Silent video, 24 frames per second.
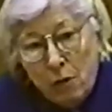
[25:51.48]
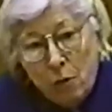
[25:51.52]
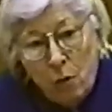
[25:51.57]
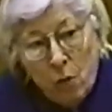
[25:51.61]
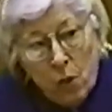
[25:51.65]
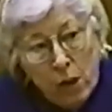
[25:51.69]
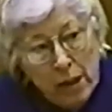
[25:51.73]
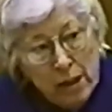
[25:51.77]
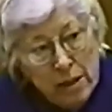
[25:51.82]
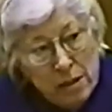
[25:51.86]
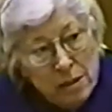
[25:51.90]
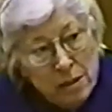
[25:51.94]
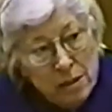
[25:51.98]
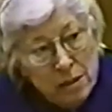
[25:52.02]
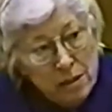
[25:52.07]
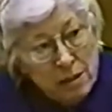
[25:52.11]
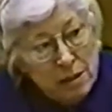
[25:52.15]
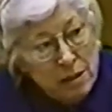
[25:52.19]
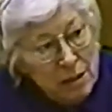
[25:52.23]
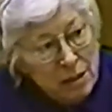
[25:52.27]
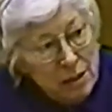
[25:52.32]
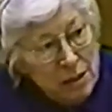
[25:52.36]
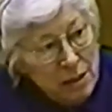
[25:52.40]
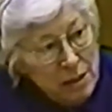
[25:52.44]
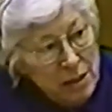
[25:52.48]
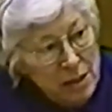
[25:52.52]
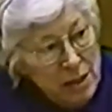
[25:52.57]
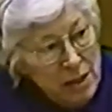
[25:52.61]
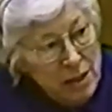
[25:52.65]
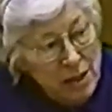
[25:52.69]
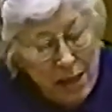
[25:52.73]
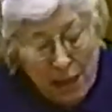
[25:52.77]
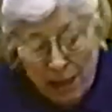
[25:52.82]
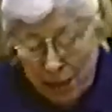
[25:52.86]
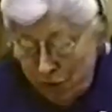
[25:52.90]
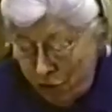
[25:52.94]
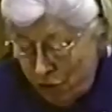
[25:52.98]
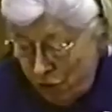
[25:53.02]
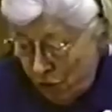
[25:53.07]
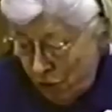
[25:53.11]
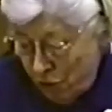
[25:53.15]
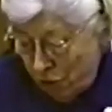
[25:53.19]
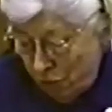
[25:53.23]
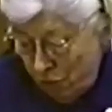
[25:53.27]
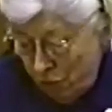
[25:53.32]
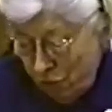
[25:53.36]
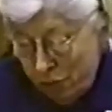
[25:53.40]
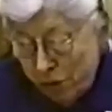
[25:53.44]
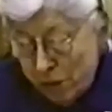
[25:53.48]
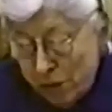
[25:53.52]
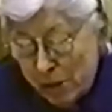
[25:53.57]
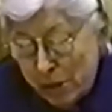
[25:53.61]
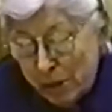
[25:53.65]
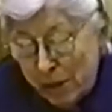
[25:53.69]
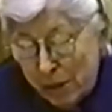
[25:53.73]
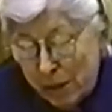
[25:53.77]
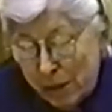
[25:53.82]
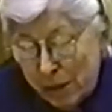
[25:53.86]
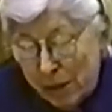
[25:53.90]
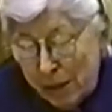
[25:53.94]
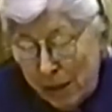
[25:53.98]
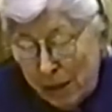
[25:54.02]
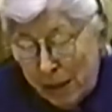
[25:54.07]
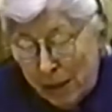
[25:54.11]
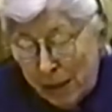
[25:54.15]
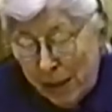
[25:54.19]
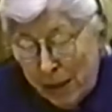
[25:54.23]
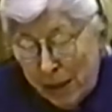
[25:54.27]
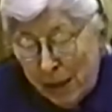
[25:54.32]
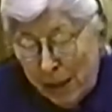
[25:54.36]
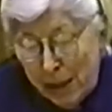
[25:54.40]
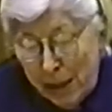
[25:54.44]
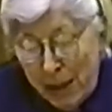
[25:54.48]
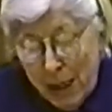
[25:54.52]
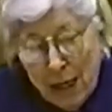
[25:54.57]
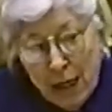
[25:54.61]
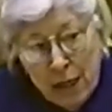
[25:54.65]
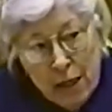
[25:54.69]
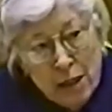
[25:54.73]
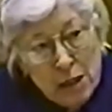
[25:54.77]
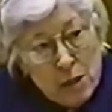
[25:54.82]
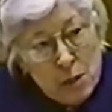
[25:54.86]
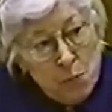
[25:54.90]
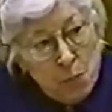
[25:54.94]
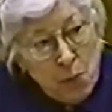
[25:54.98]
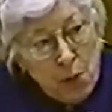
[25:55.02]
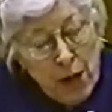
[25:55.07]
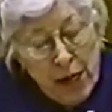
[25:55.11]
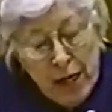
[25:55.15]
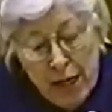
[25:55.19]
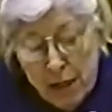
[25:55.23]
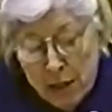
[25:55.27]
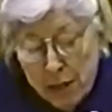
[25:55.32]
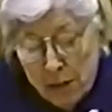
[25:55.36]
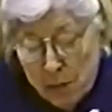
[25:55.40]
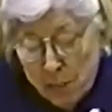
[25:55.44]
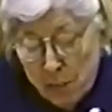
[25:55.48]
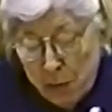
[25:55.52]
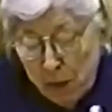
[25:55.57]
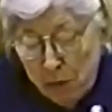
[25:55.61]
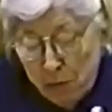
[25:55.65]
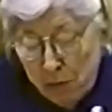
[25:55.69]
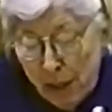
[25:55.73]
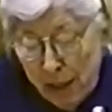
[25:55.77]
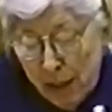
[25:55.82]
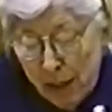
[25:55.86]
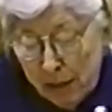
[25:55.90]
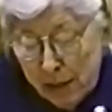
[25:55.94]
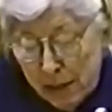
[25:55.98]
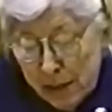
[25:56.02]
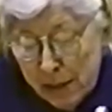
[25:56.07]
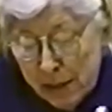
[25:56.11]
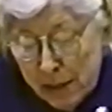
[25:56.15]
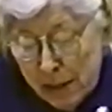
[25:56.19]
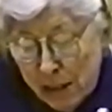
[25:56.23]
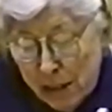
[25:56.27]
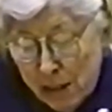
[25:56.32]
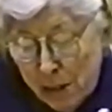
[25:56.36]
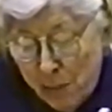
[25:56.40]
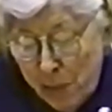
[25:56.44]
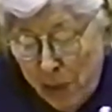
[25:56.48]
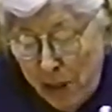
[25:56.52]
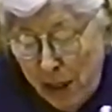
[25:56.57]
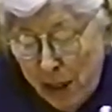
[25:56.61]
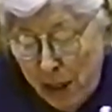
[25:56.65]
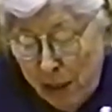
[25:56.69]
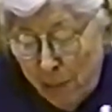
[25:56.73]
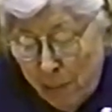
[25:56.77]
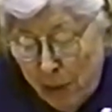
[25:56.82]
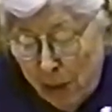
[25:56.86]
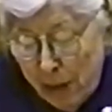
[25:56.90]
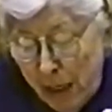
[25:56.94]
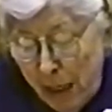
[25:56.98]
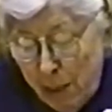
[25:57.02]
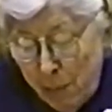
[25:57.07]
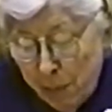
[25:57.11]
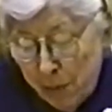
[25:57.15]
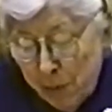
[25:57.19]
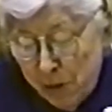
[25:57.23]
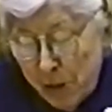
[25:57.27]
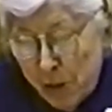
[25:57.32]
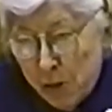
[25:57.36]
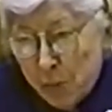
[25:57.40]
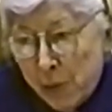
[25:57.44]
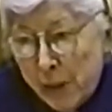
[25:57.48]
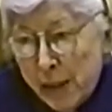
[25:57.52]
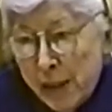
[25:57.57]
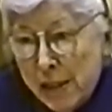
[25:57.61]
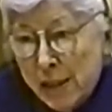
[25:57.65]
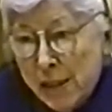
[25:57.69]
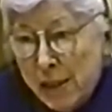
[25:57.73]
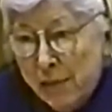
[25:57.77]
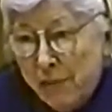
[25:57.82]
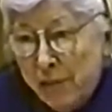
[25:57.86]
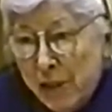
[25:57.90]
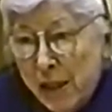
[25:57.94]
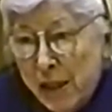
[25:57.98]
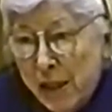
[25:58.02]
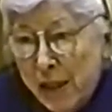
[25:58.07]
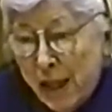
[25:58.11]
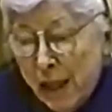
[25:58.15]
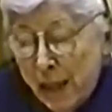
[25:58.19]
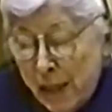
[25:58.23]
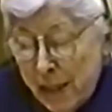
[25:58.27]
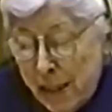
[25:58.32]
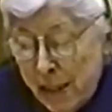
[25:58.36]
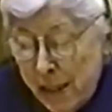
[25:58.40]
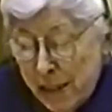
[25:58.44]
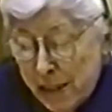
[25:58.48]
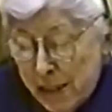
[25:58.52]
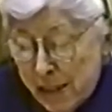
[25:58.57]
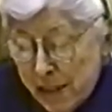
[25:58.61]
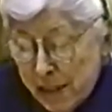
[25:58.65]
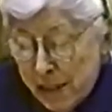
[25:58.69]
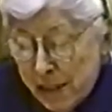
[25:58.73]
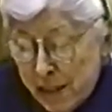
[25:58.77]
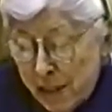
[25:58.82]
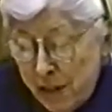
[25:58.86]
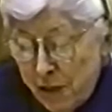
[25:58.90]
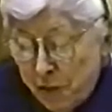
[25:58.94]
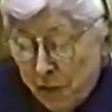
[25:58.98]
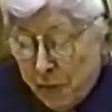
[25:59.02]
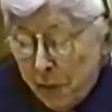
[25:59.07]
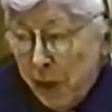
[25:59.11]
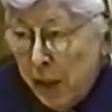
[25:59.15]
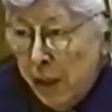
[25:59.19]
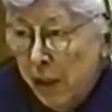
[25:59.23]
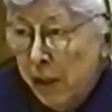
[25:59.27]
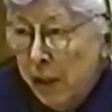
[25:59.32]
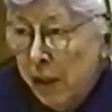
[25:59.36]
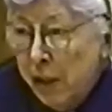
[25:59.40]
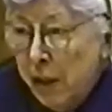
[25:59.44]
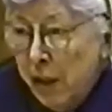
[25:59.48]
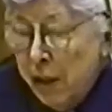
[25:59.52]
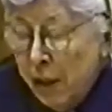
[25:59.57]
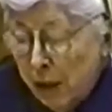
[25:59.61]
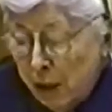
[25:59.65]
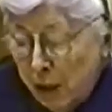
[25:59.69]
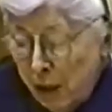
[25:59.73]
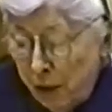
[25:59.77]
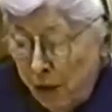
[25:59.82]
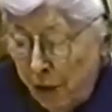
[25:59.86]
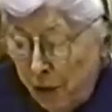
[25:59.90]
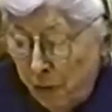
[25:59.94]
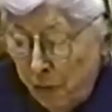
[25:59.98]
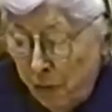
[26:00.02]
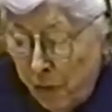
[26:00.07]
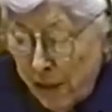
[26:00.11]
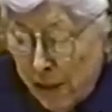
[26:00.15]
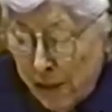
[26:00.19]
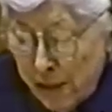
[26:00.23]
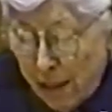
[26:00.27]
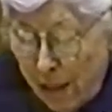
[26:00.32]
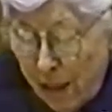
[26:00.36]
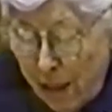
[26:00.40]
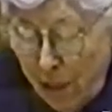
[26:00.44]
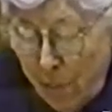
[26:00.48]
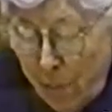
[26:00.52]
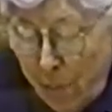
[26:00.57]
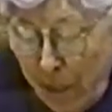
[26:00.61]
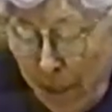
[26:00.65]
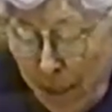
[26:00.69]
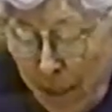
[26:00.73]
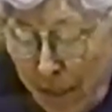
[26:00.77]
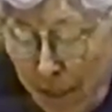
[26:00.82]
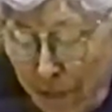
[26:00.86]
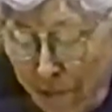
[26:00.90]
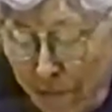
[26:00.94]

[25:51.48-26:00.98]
or white, eat at Joe's. He had his brains blown out at 6 p.m. on April the 27th, 1963, on U.S. Highway